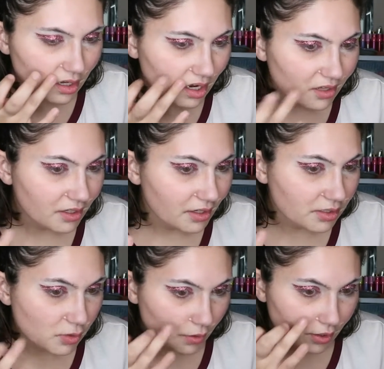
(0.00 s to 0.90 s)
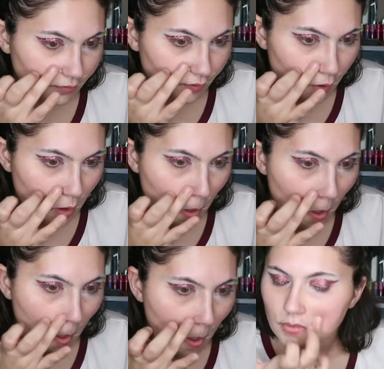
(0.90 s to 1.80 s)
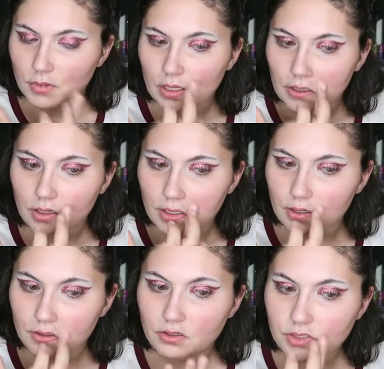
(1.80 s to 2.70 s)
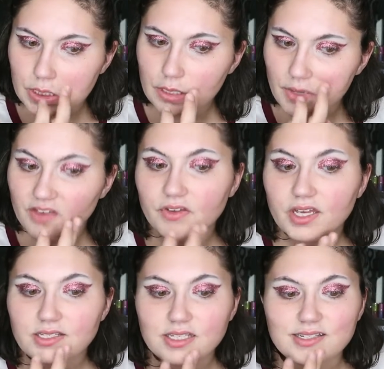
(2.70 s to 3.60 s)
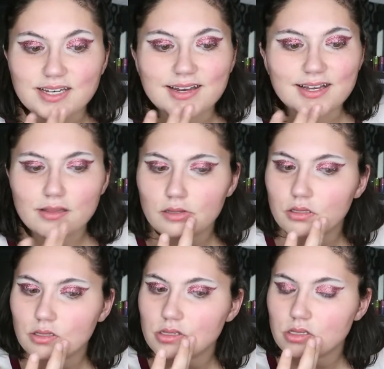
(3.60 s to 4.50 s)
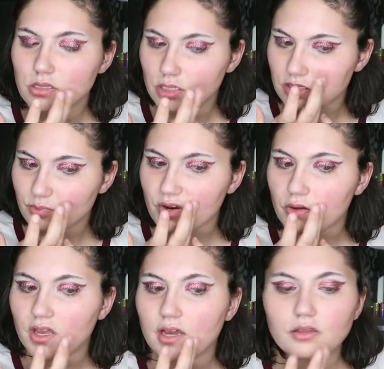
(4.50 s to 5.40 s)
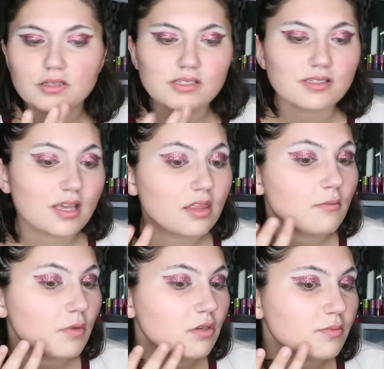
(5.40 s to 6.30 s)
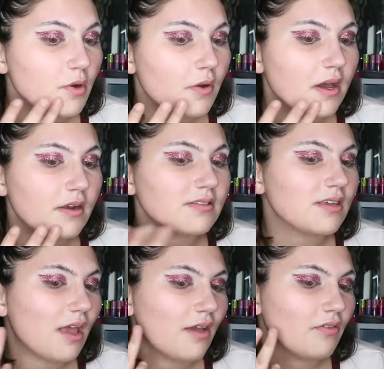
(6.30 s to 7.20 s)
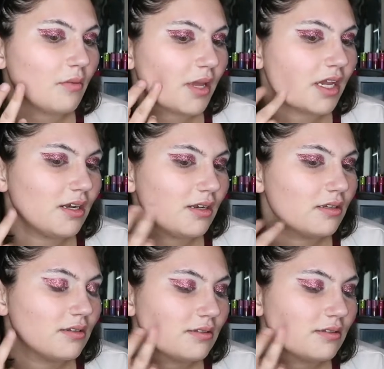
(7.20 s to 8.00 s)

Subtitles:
I think it's wonderful. Now, usually my face is not this broke out. This is like the most broke out it's ever been.